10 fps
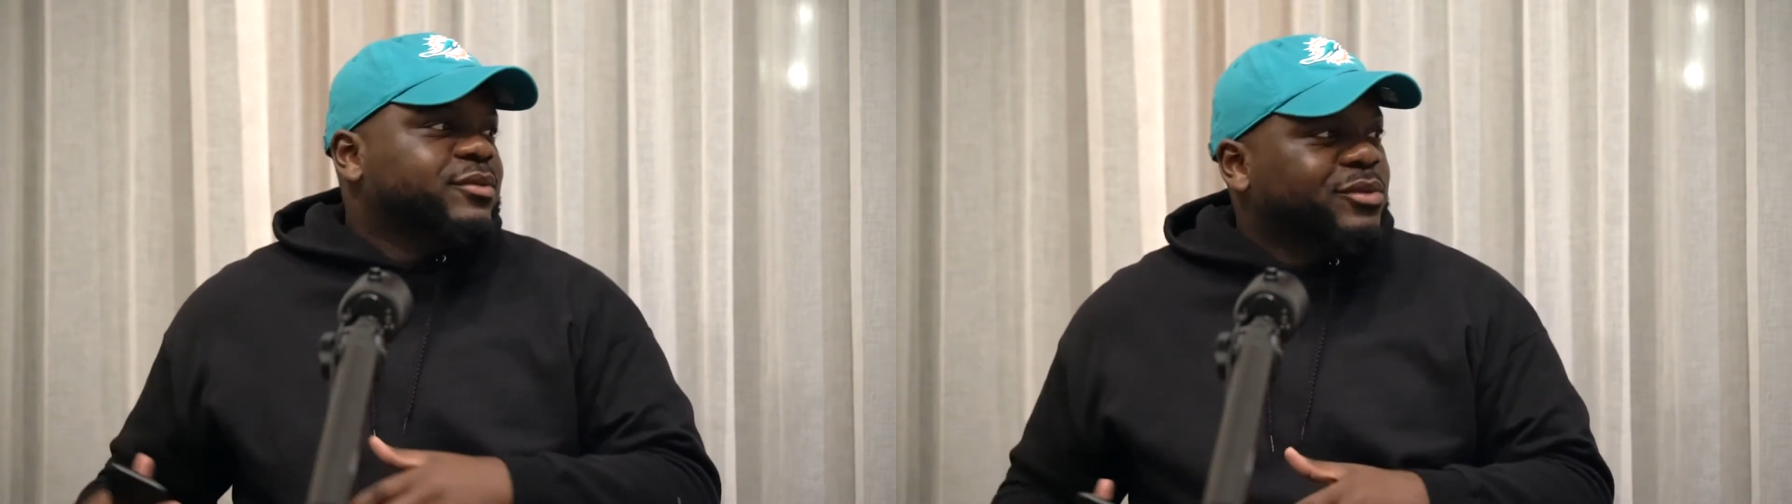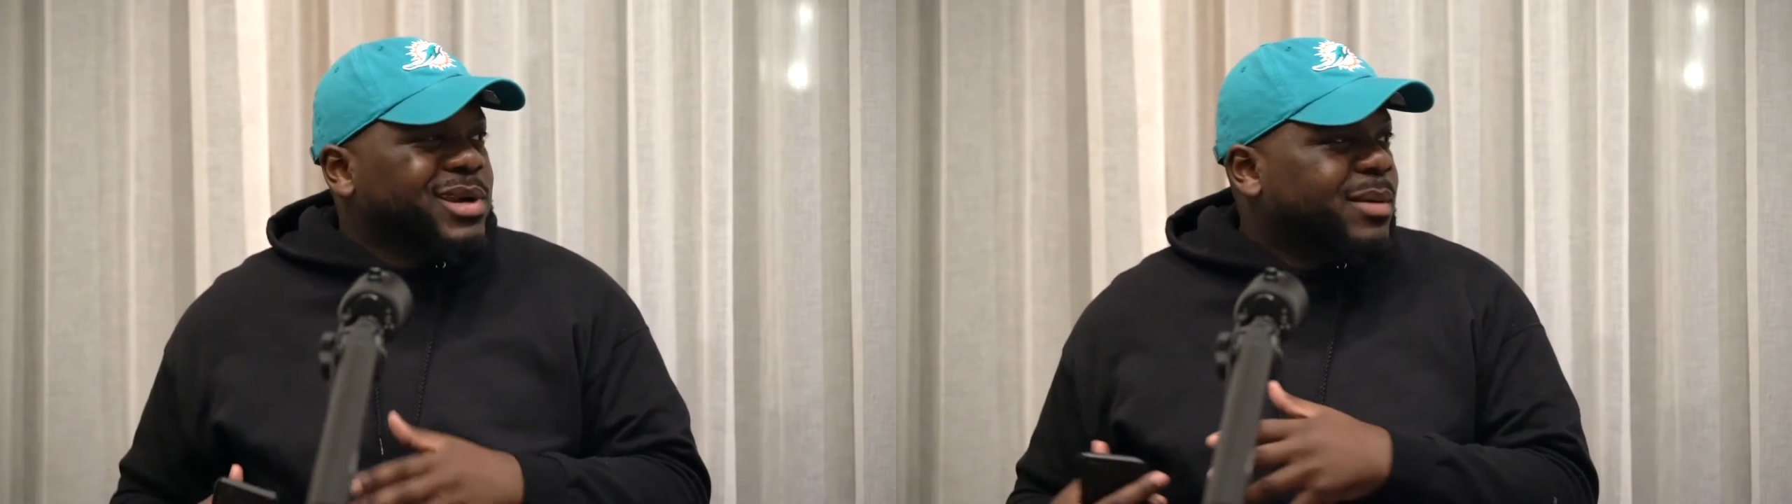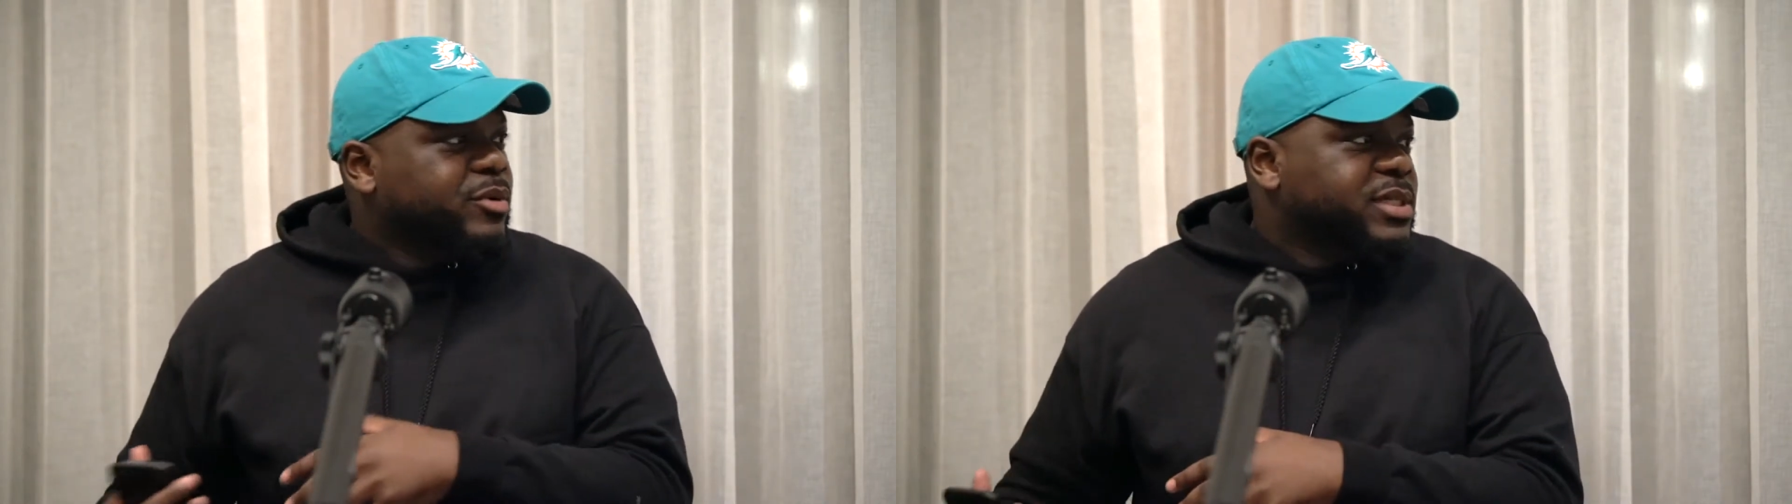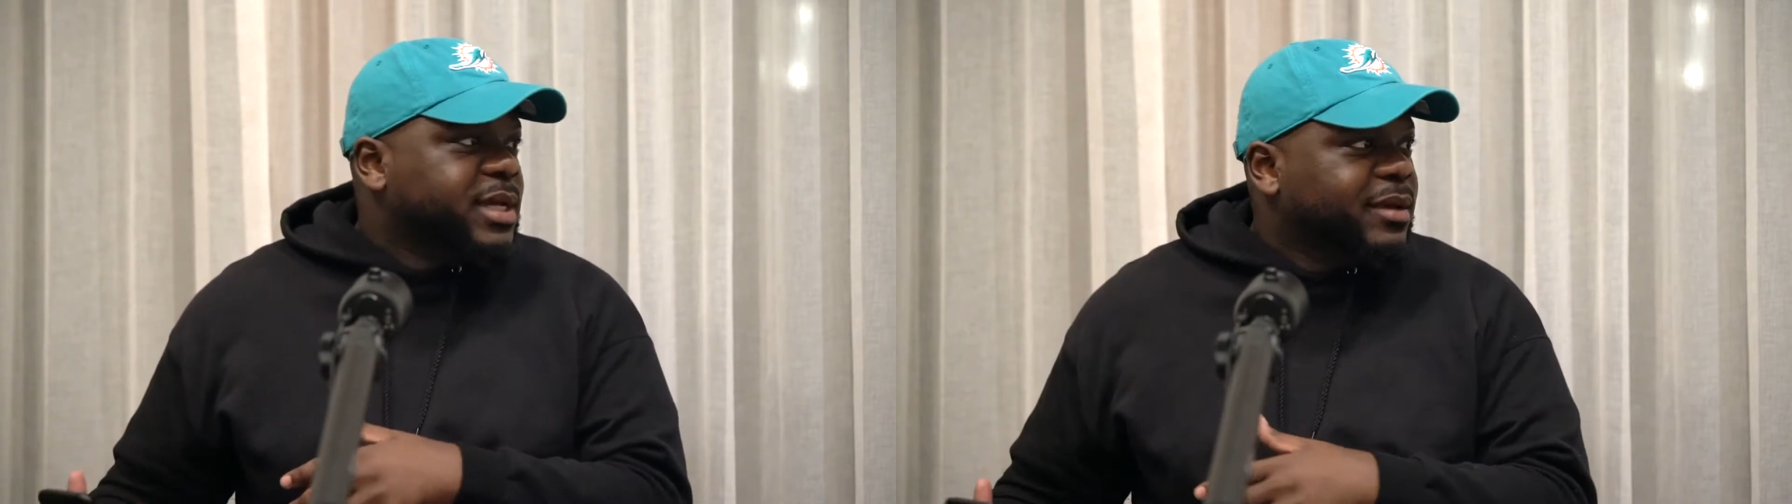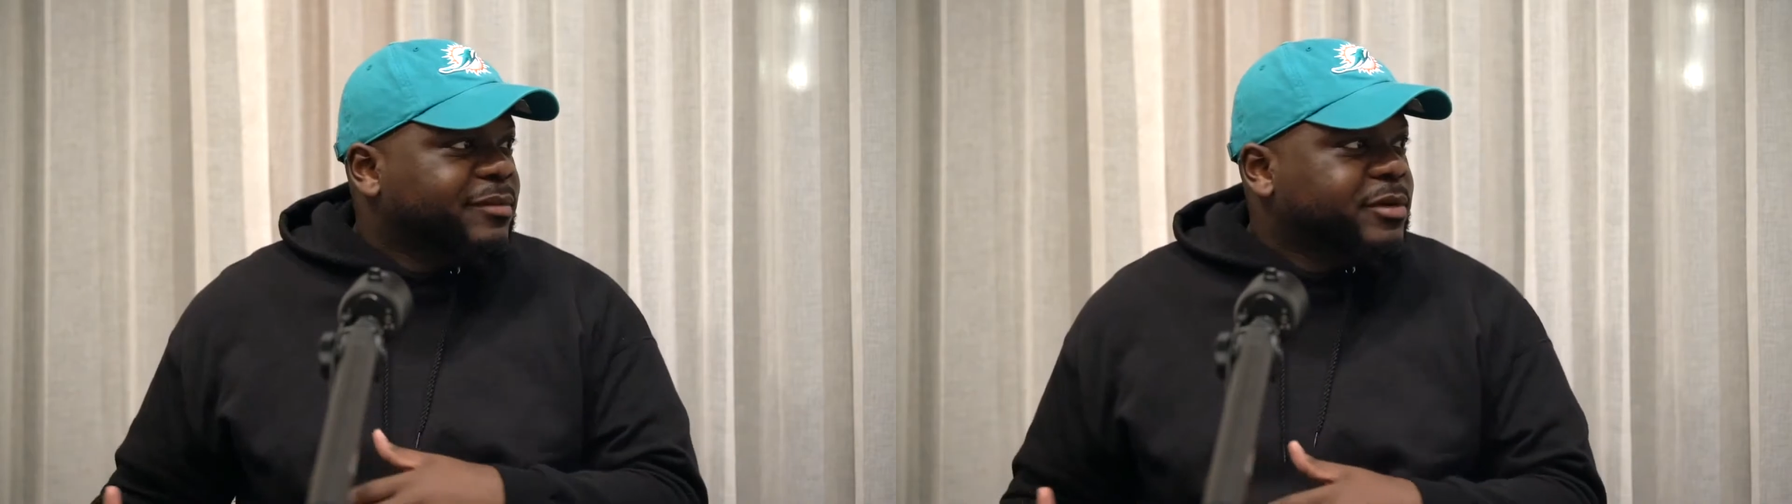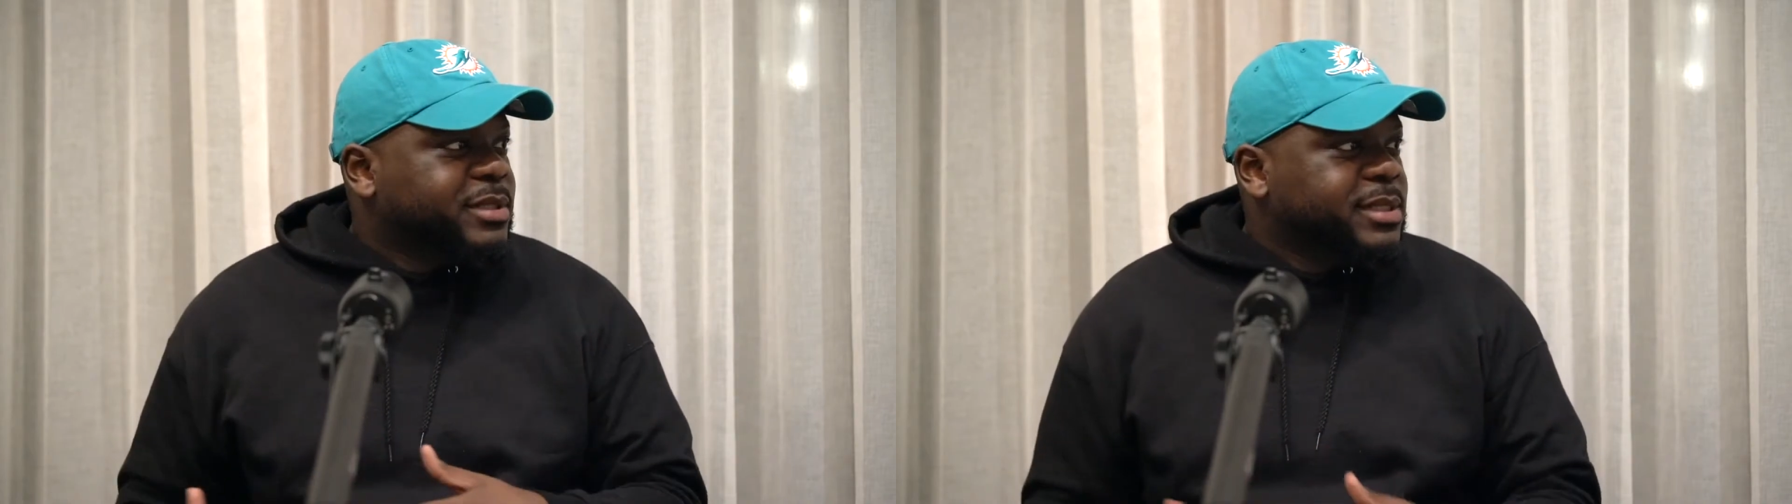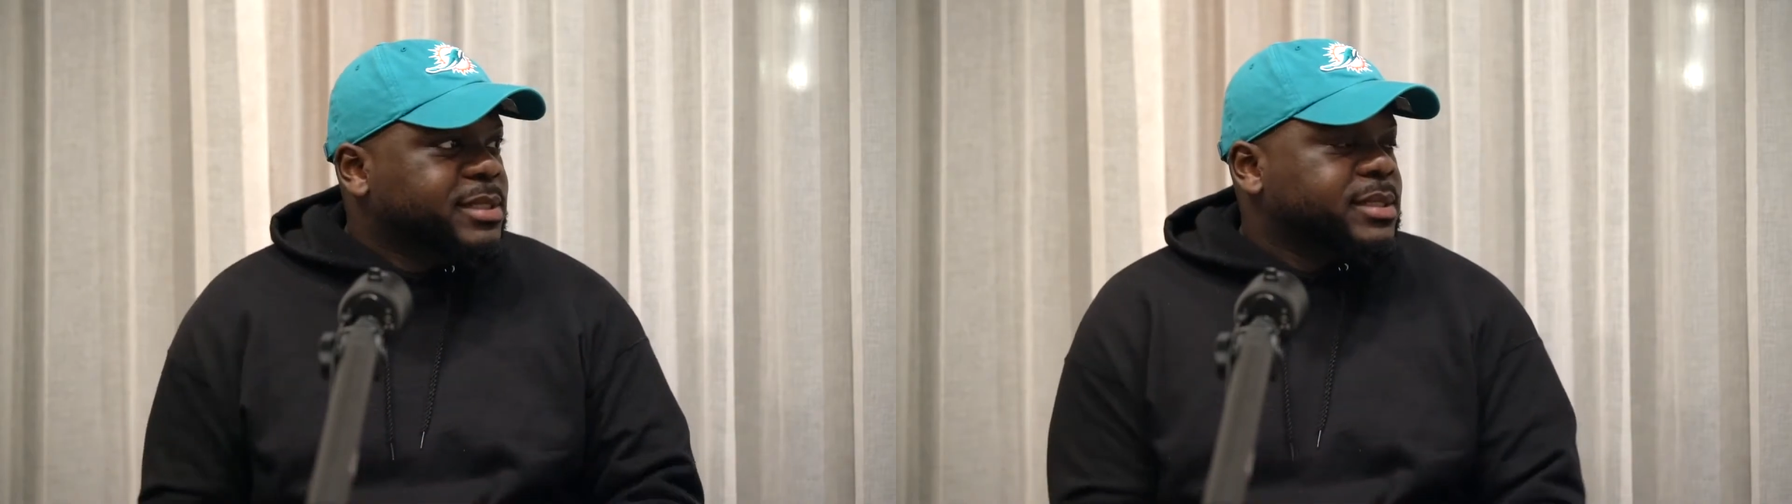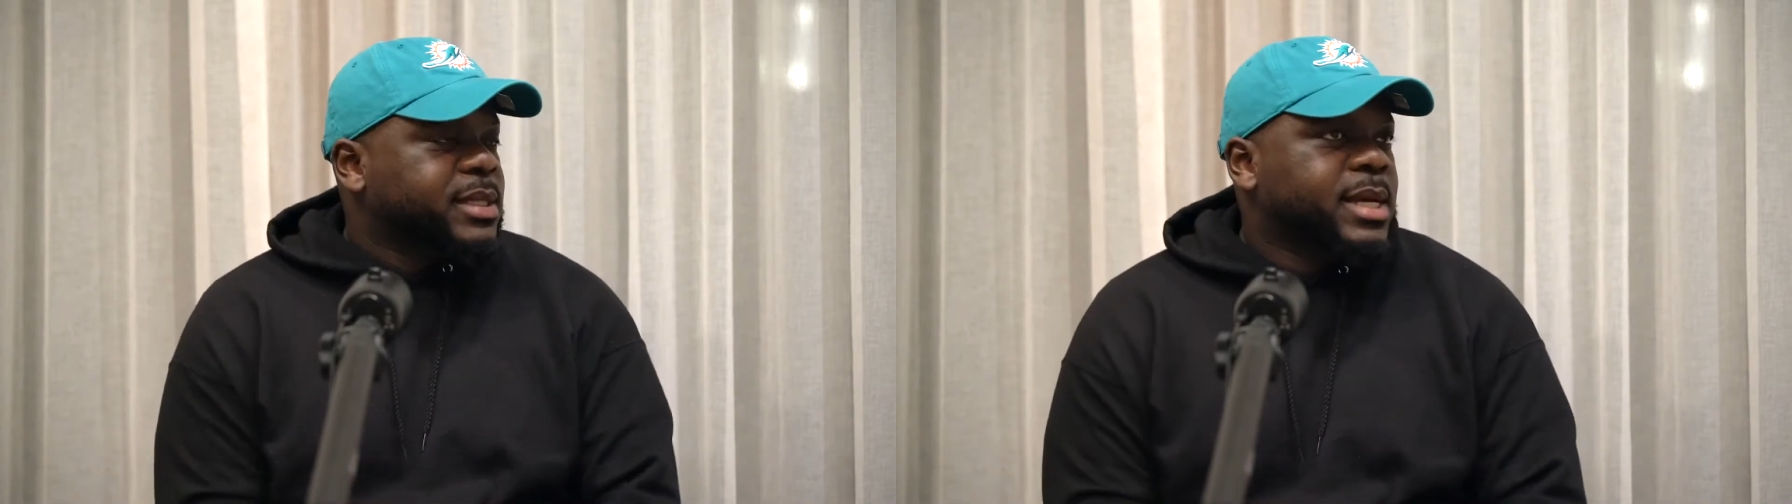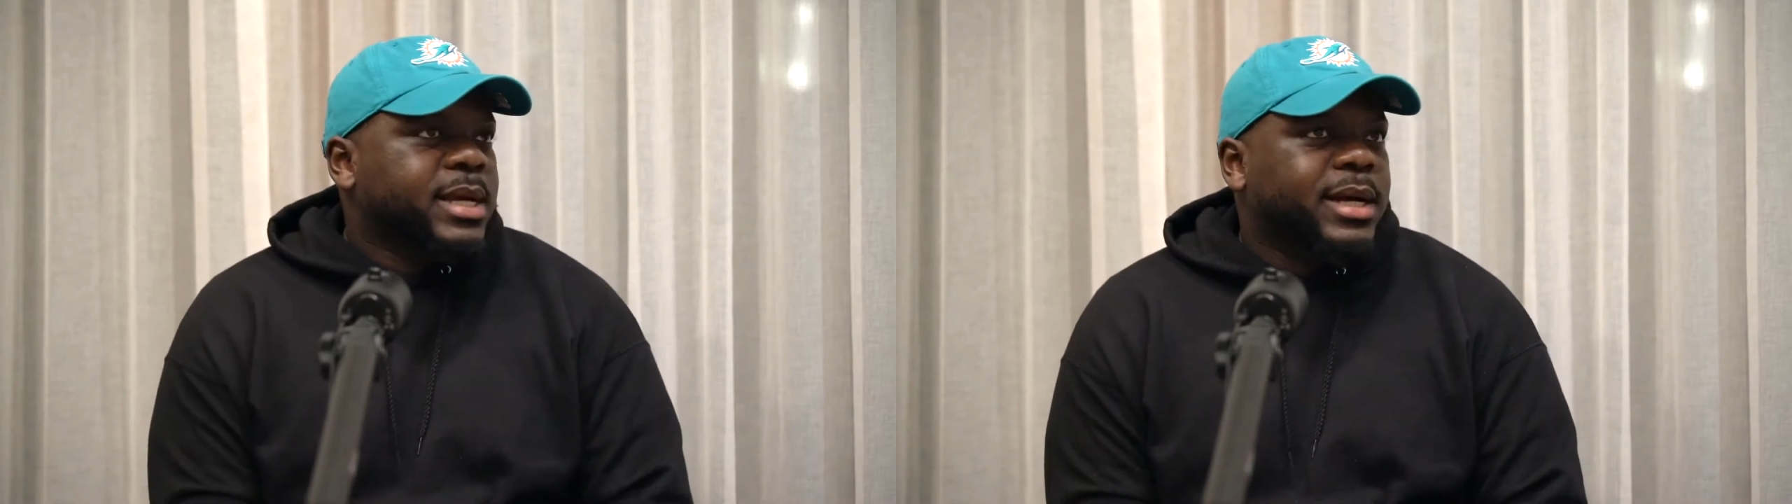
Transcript: for numbers' sake versus